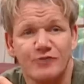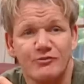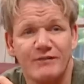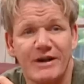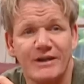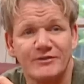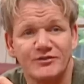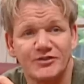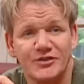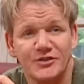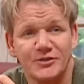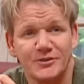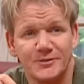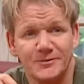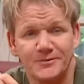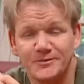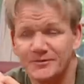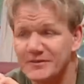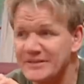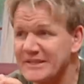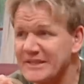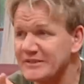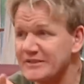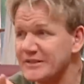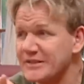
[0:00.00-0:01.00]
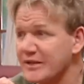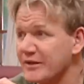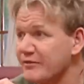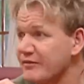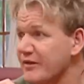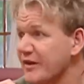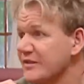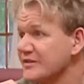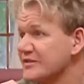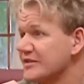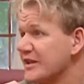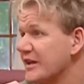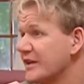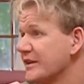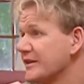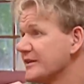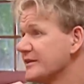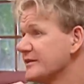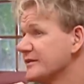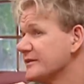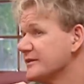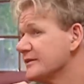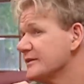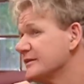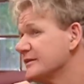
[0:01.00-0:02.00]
Round two. Sounds like a fight started.